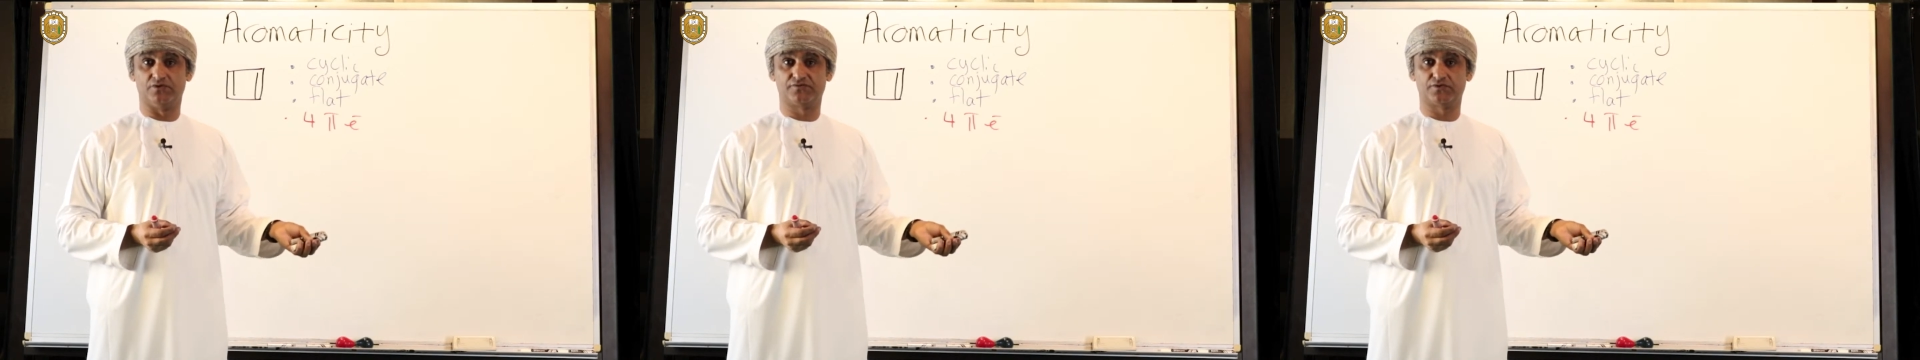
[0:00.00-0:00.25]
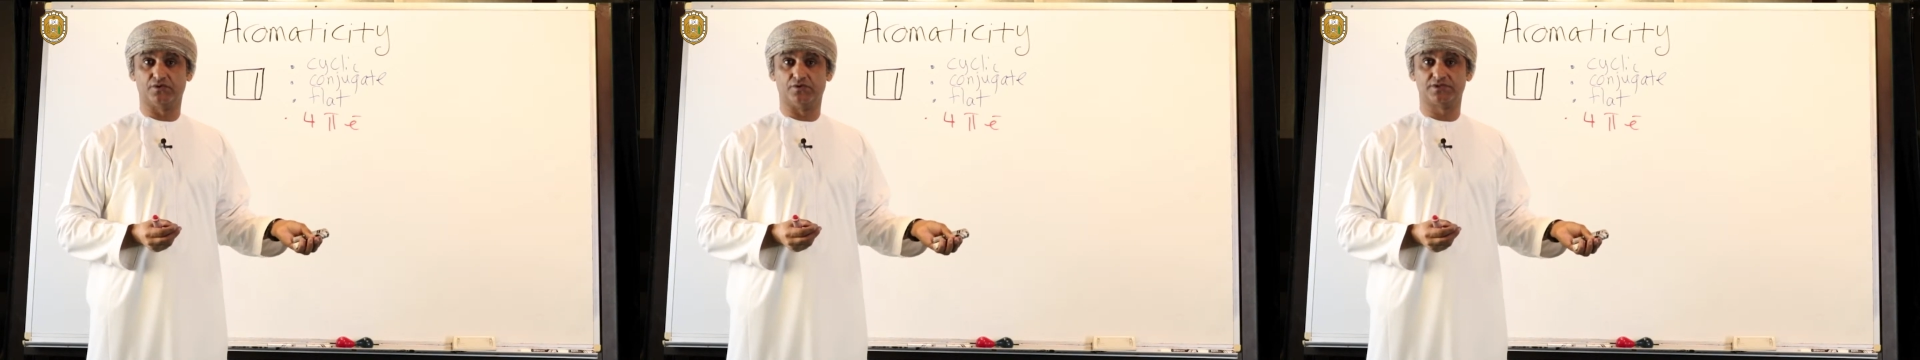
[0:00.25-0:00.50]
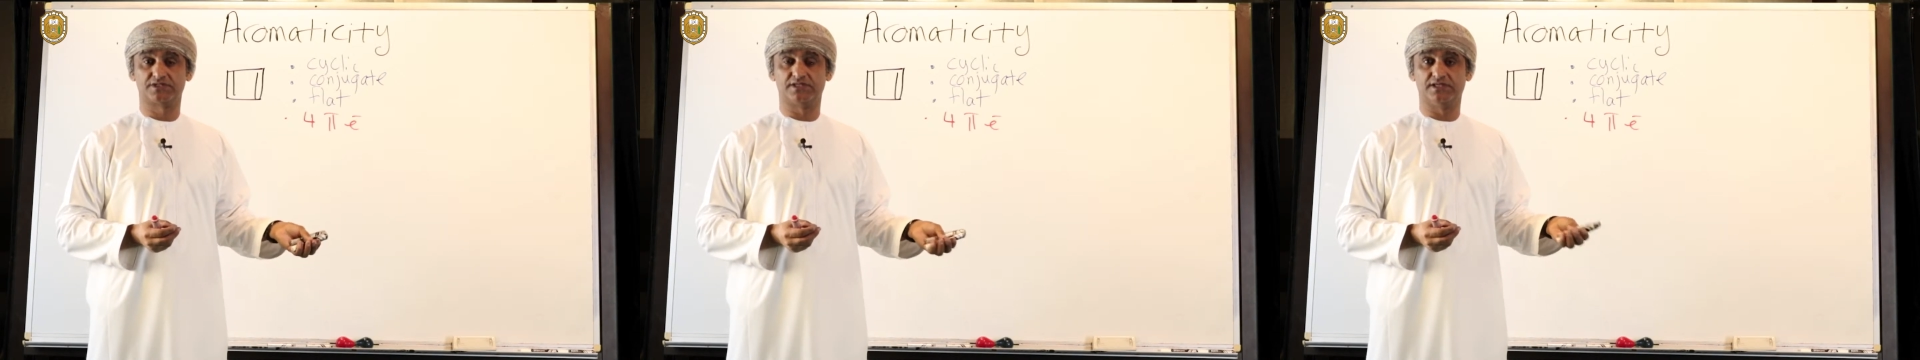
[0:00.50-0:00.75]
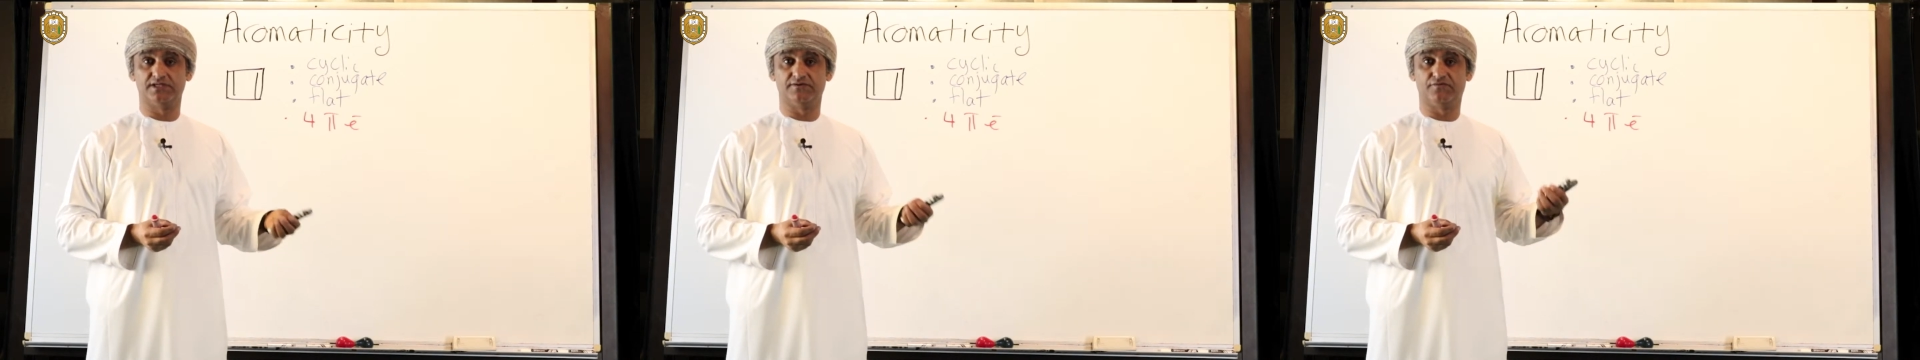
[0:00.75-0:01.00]
of course,
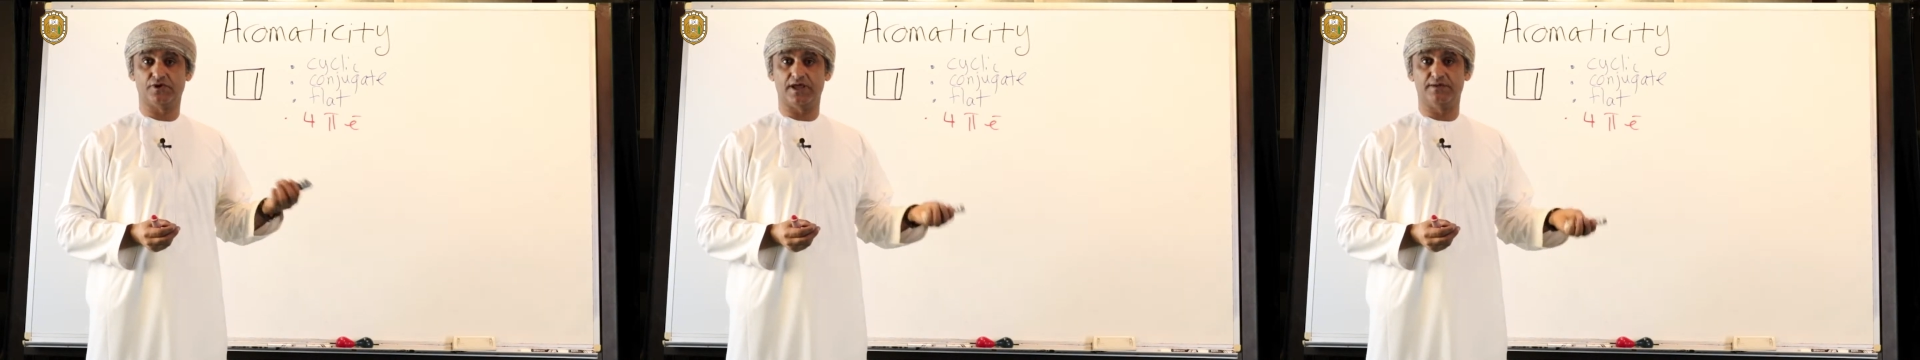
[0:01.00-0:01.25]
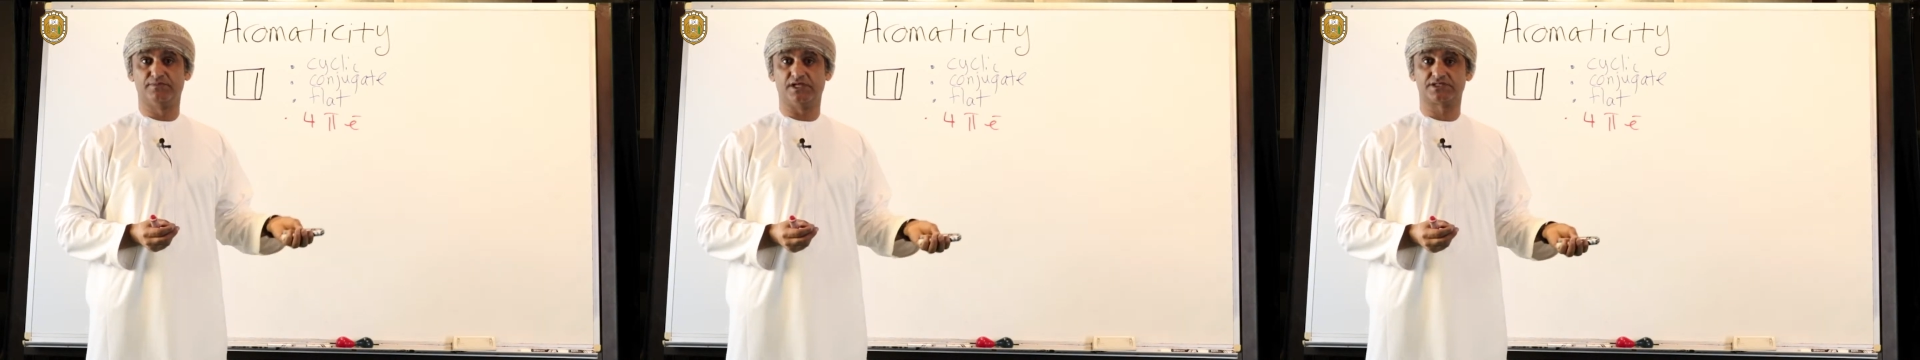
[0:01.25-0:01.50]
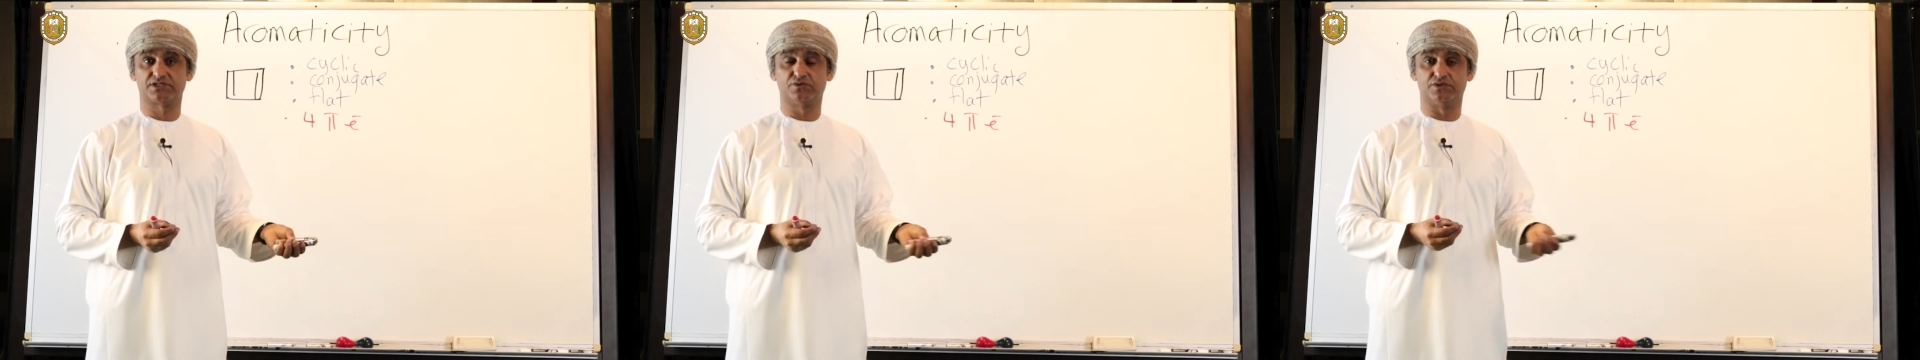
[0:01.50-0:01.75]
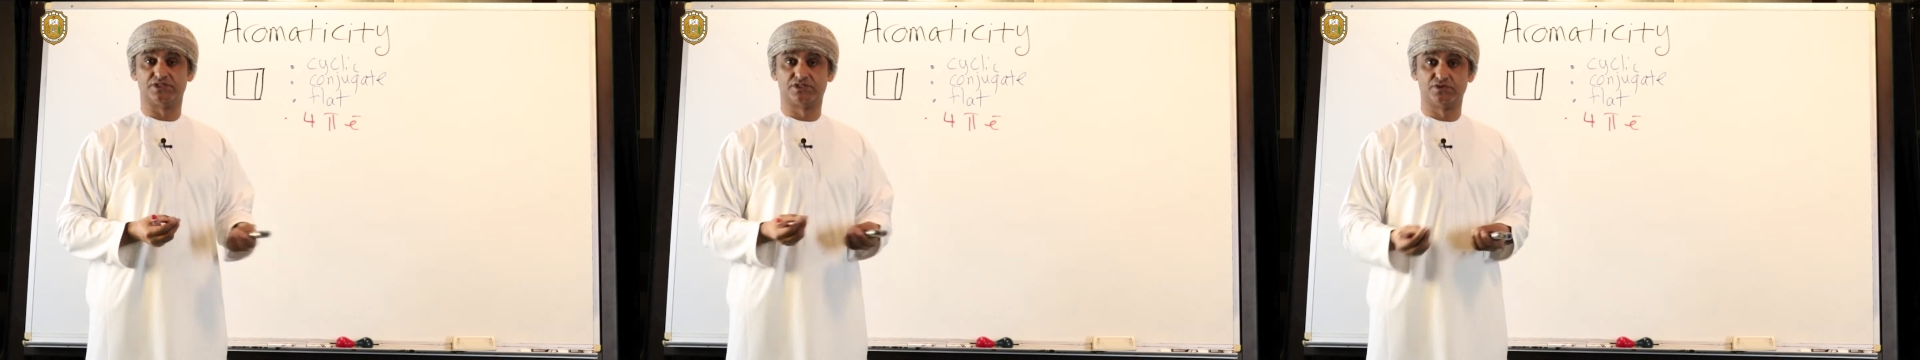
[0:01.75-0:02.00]
the 4n plus
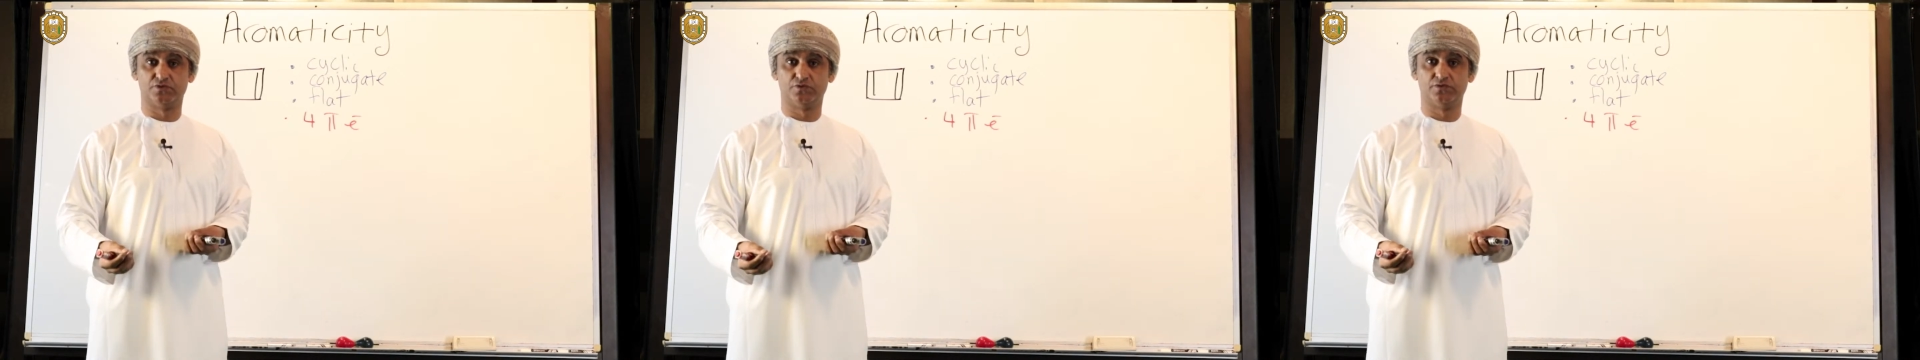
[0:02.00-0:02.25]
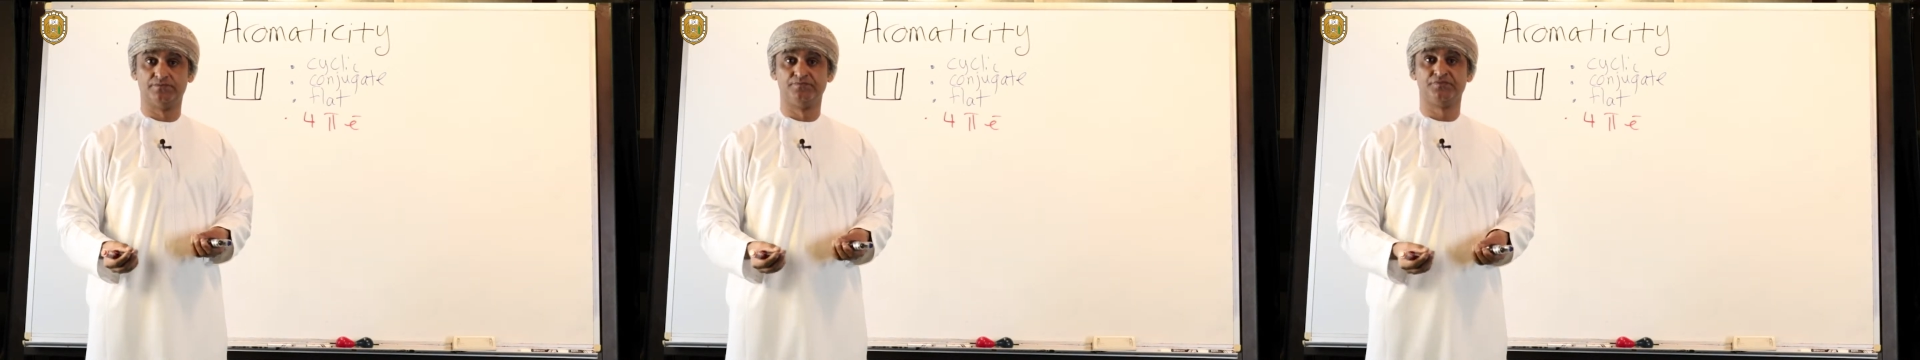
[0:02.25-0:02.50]
2 is 2.